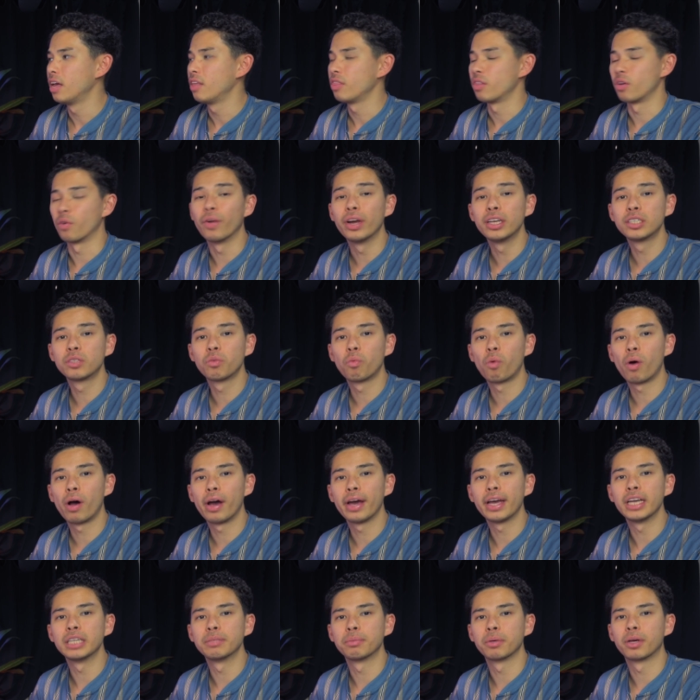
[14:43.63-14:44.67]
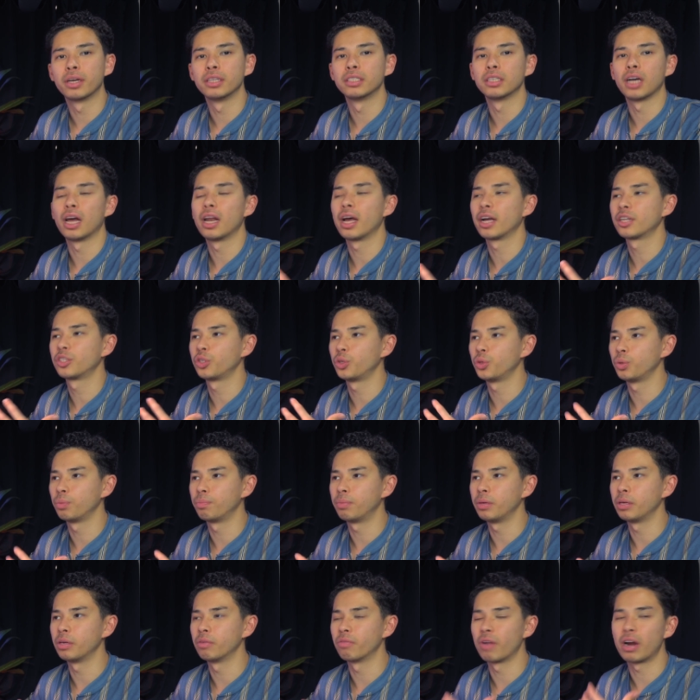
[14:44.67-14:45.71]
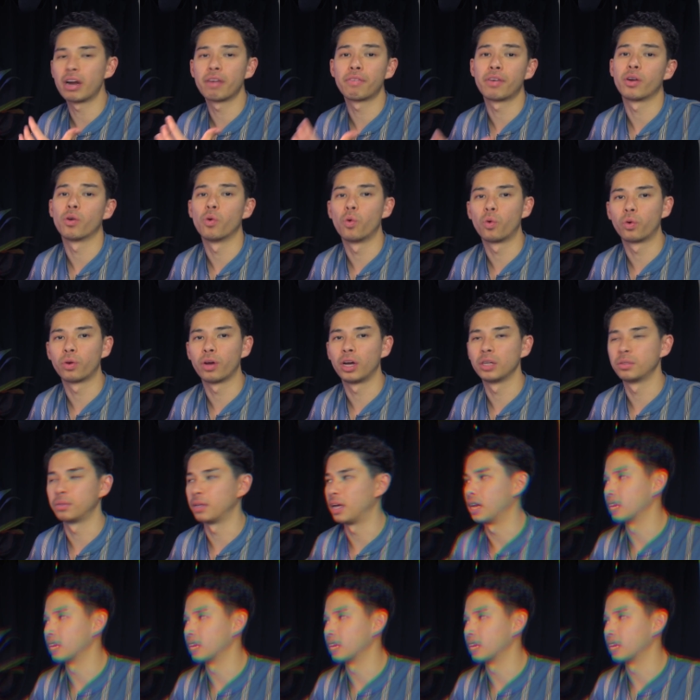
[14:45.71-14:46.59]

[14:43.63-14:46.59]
The reason why is because I like to be very, very organized with